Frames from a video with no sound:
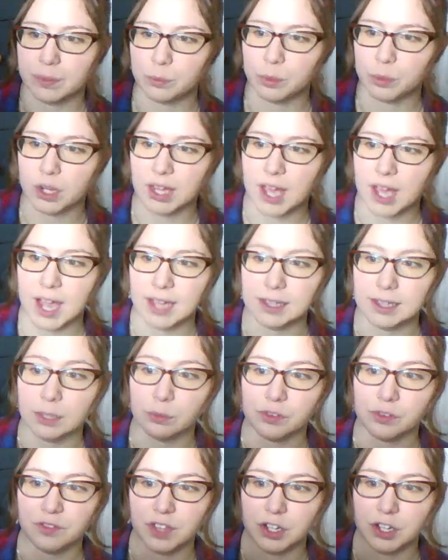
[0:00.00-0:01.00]
pretty highly
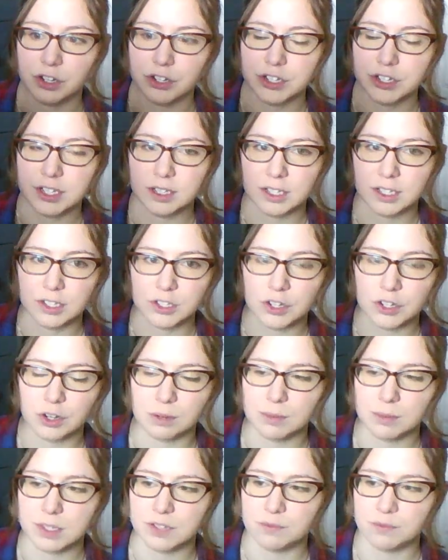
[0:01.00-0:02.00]
revered in
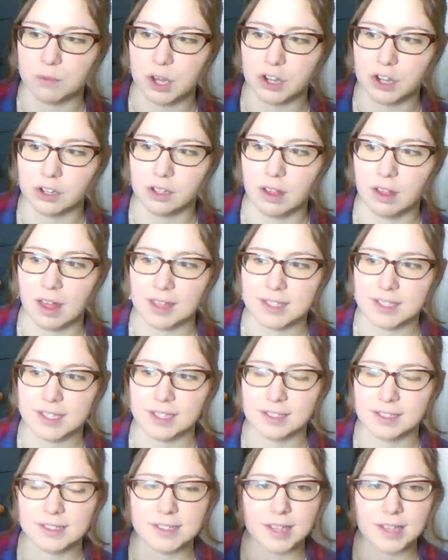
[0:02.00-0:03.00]
terms of modern
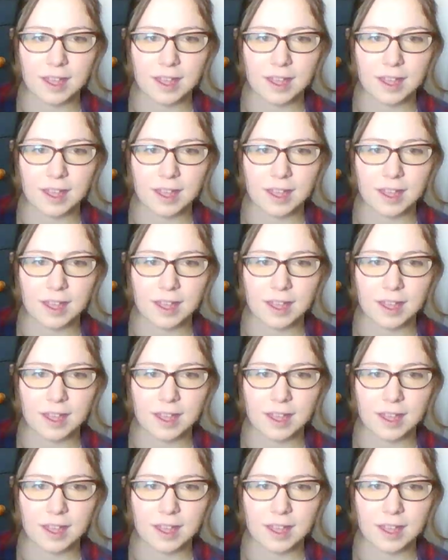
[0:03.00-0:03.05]
classics,